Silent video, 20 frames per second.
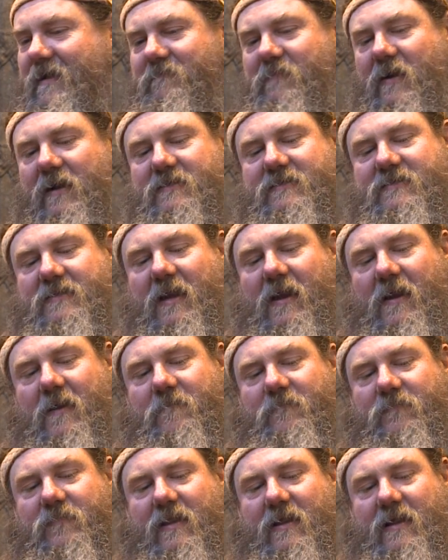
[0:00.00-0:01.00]
But uh,
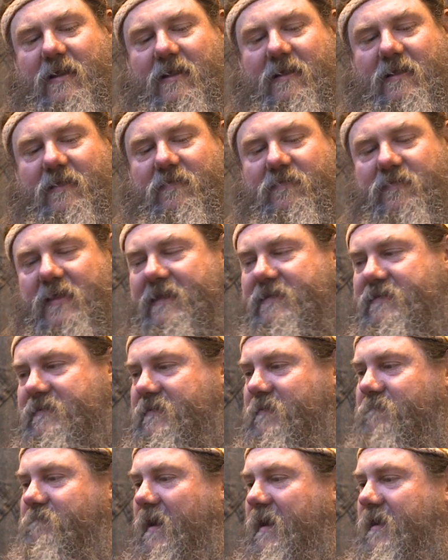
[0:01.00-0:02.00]

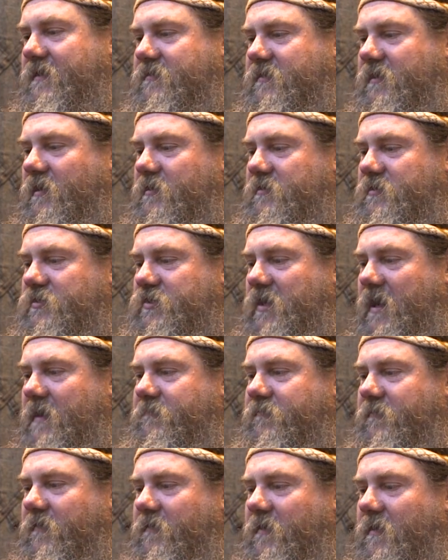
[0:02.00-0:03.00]
this made the ship
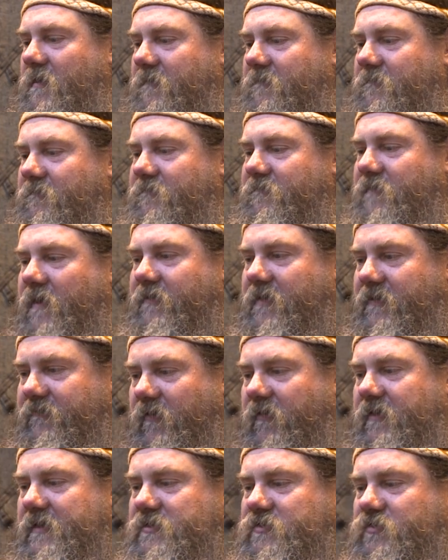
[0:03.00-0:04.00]
very,
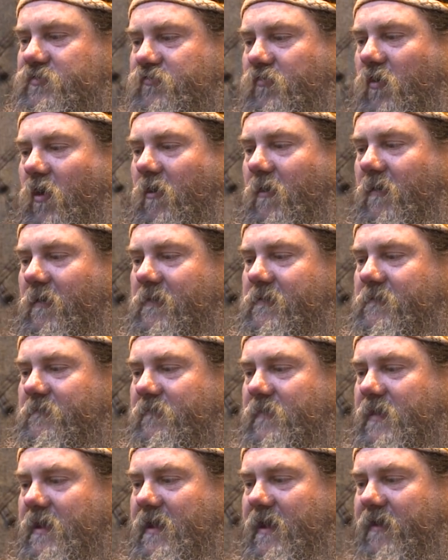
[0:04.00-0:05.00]
very strong
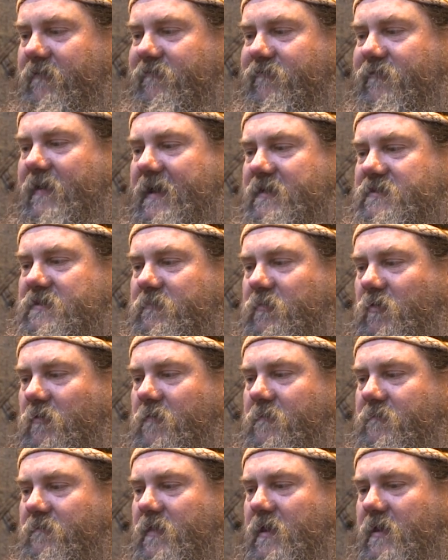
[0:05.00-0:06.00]
and flexible.
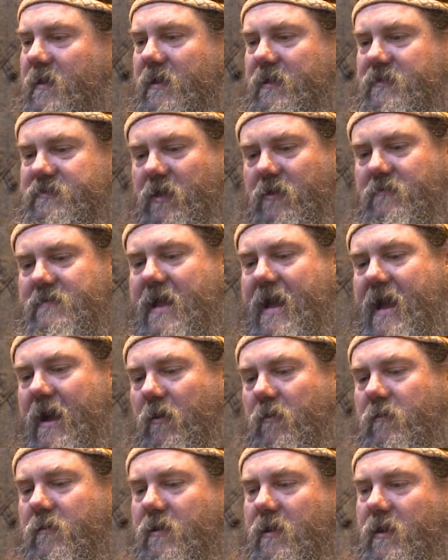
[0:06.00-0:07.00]
So
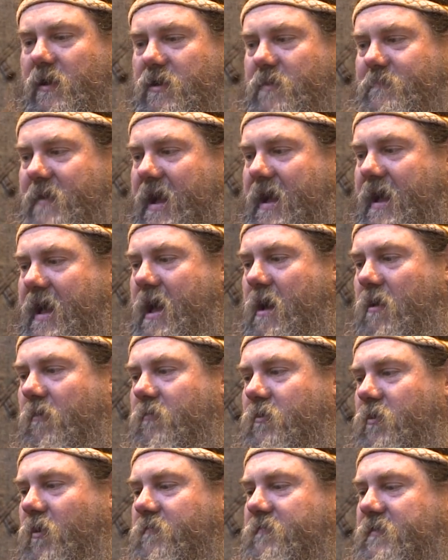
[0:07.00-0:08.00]
now, no matter how
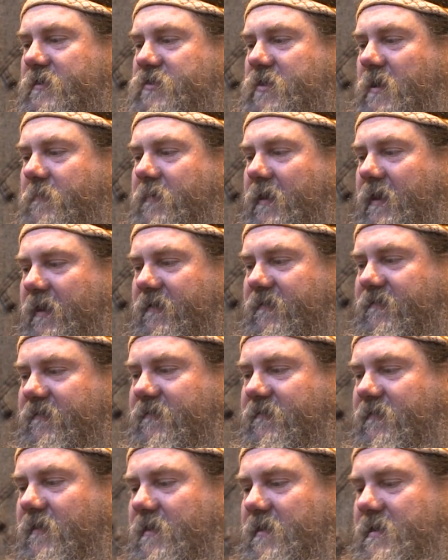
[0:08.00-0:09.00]
long the ship
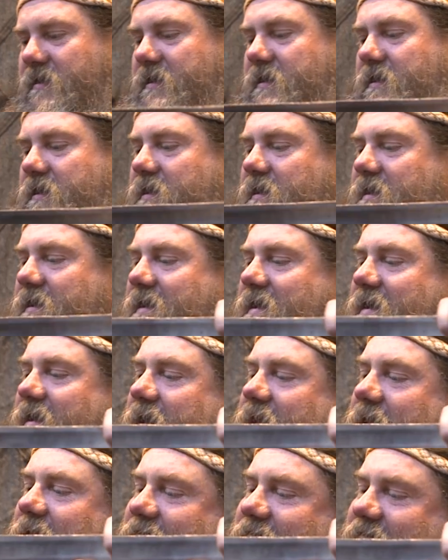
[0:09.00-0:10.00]
is,
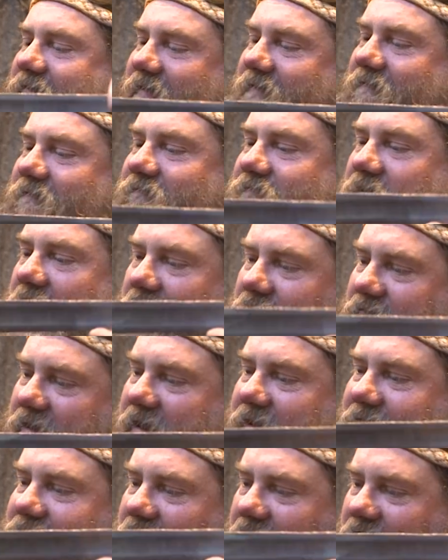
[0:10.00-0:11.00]
it's
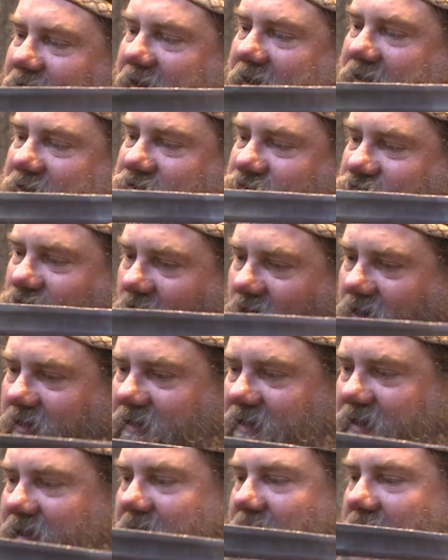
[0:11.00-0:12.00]
very, very
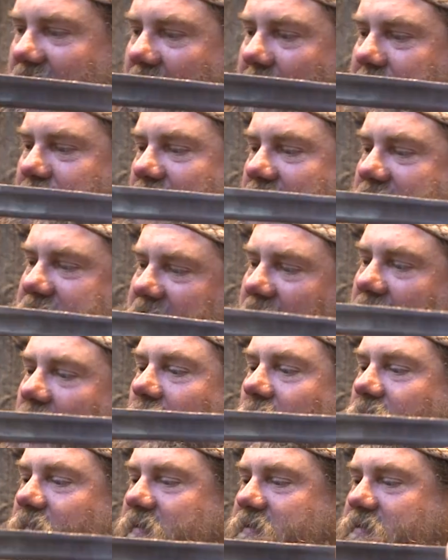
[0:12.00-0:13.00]
strong up and down.